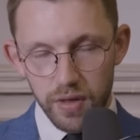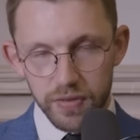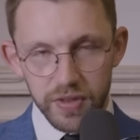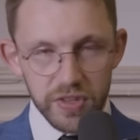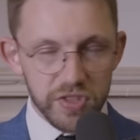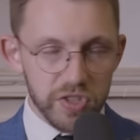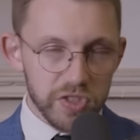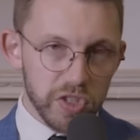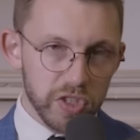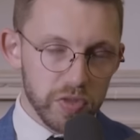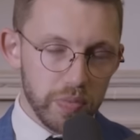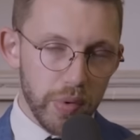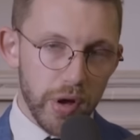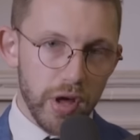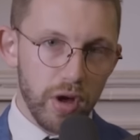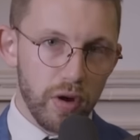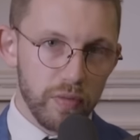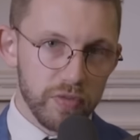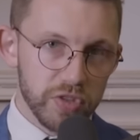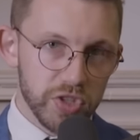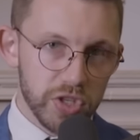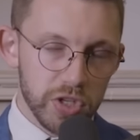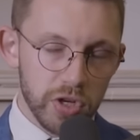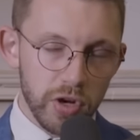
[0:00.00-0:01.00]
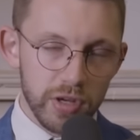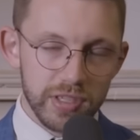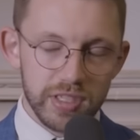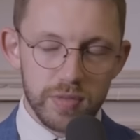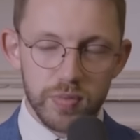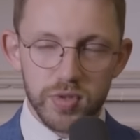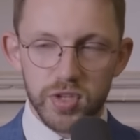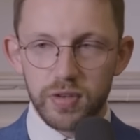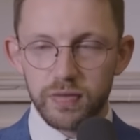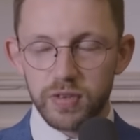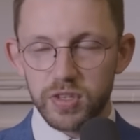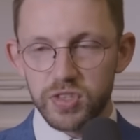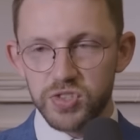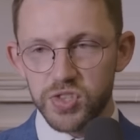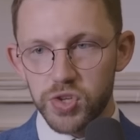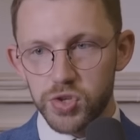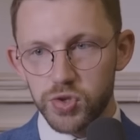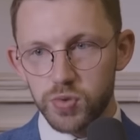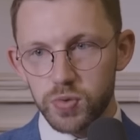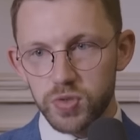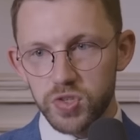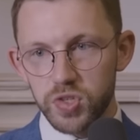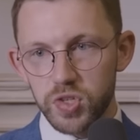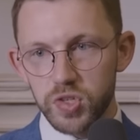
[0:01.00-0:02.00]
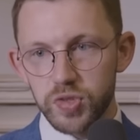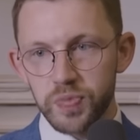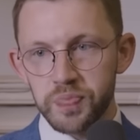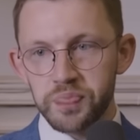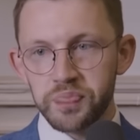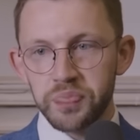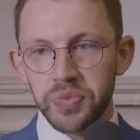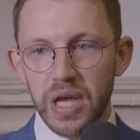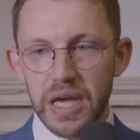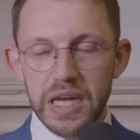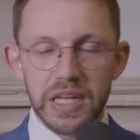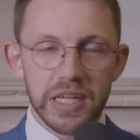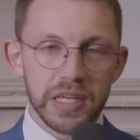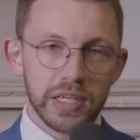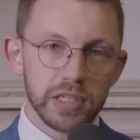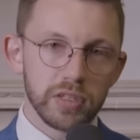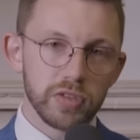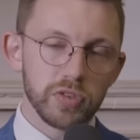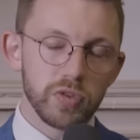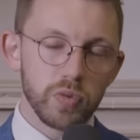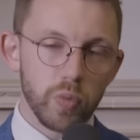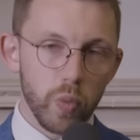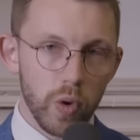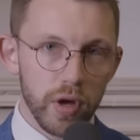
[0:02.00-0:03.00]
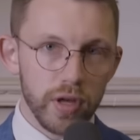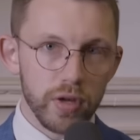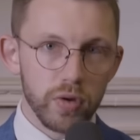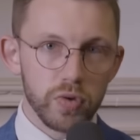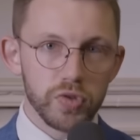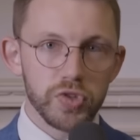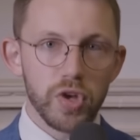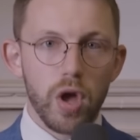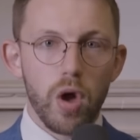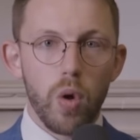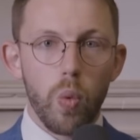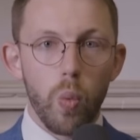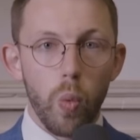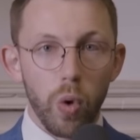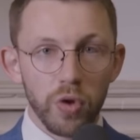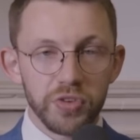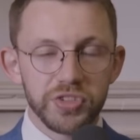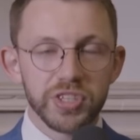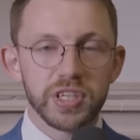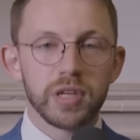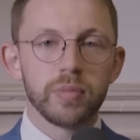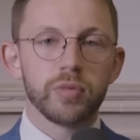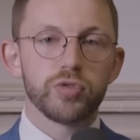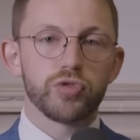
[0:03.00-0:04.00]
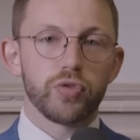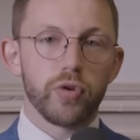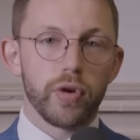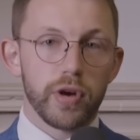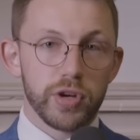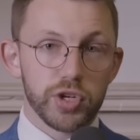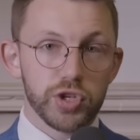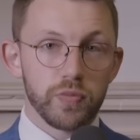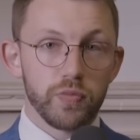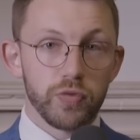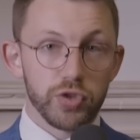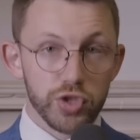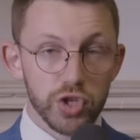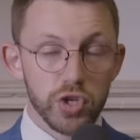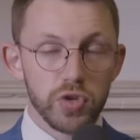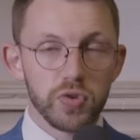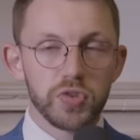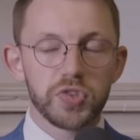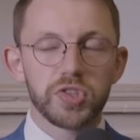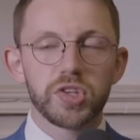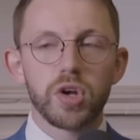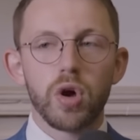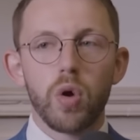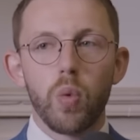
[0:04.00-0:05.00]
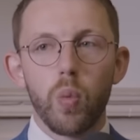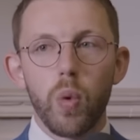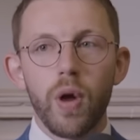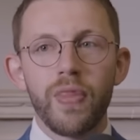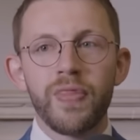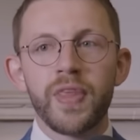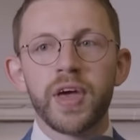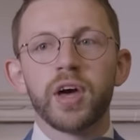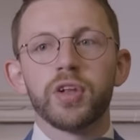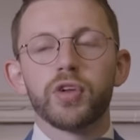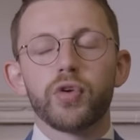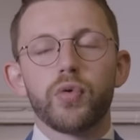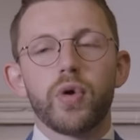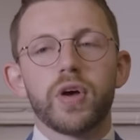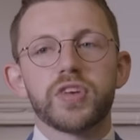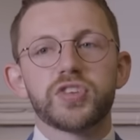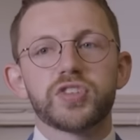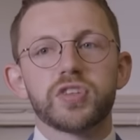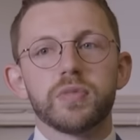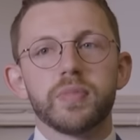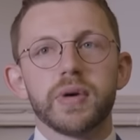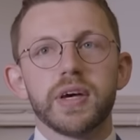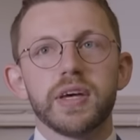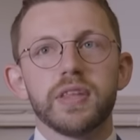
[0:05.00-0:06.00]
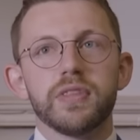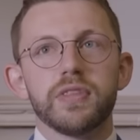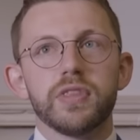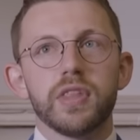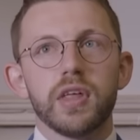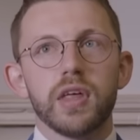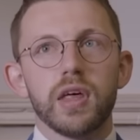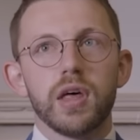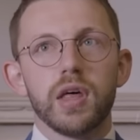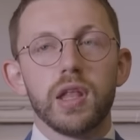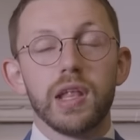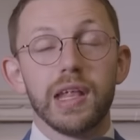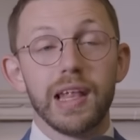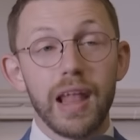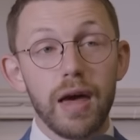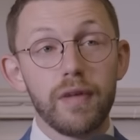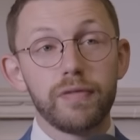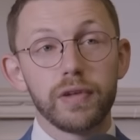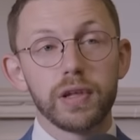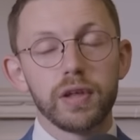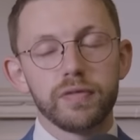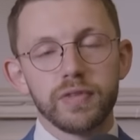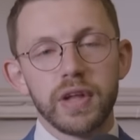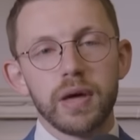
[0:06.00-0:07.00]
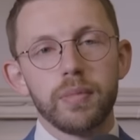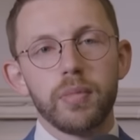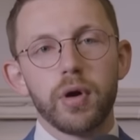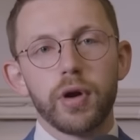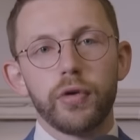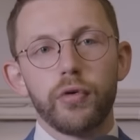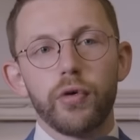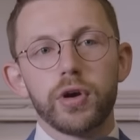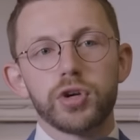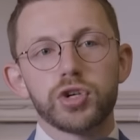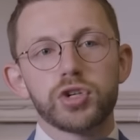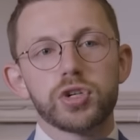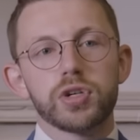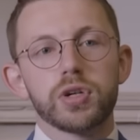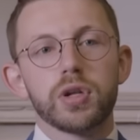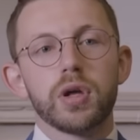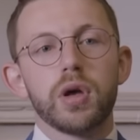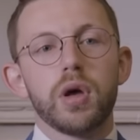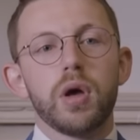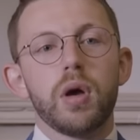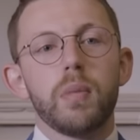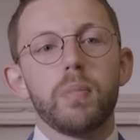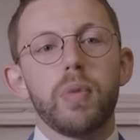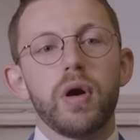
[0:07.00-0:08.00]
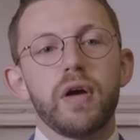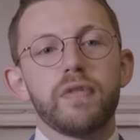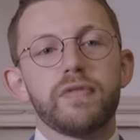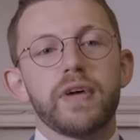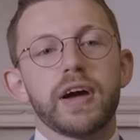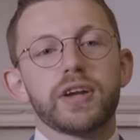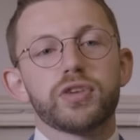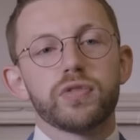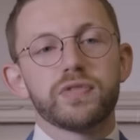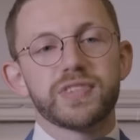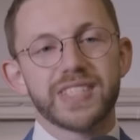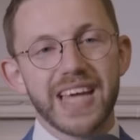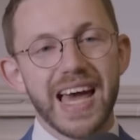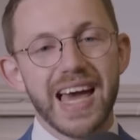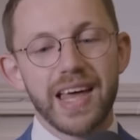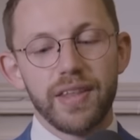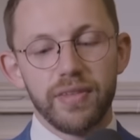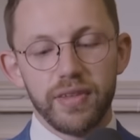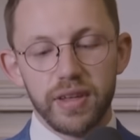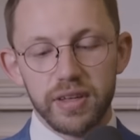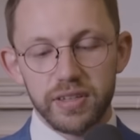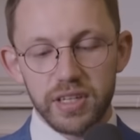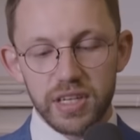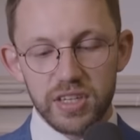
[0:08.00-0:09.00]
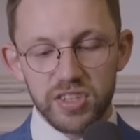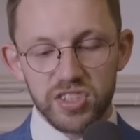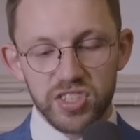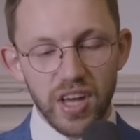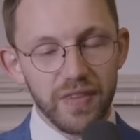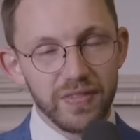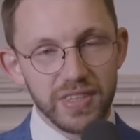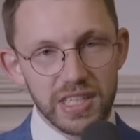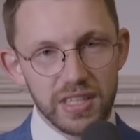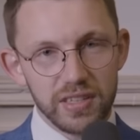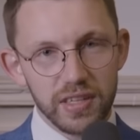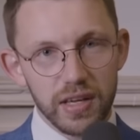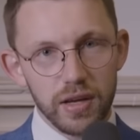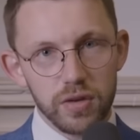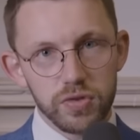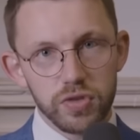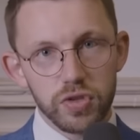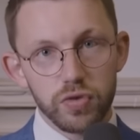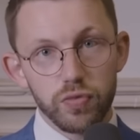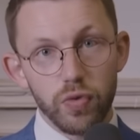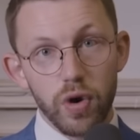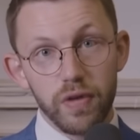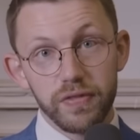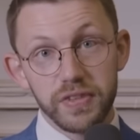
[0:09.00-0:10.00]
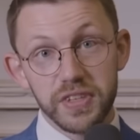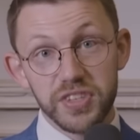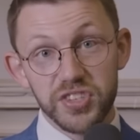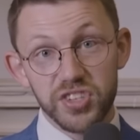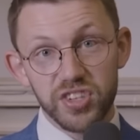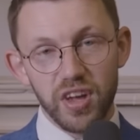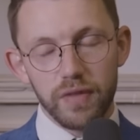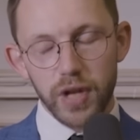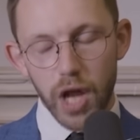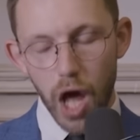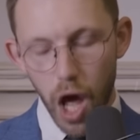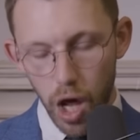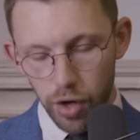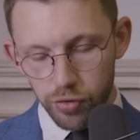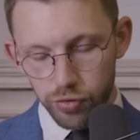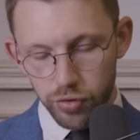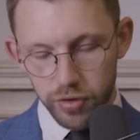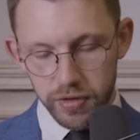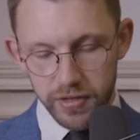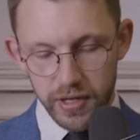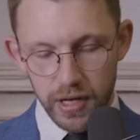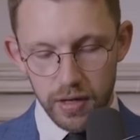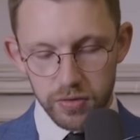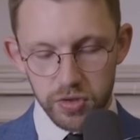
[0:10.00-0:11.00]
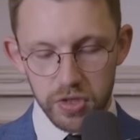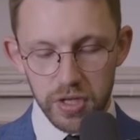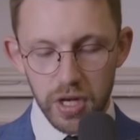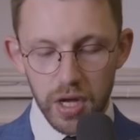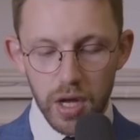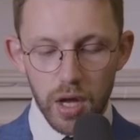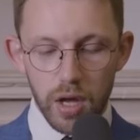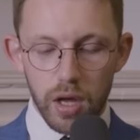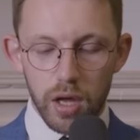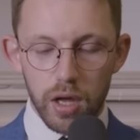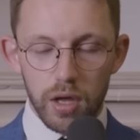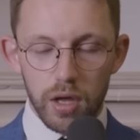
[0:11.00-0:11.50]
This is despite obviously 90% of constituencies in England and Wales wanting immigration reduced when they underestimate the level of net migration by a factor of 10. They think it's 70,000 rather than 700,000.